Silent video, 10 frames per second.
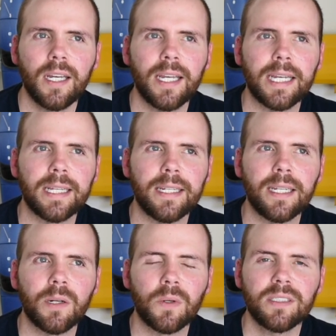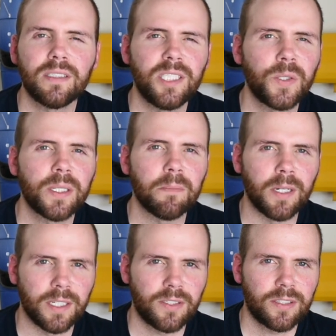and it wasn't doing
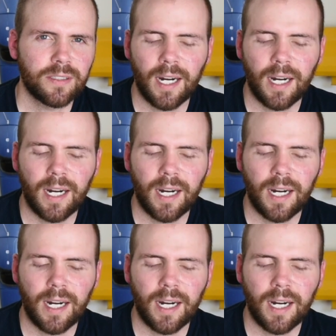much.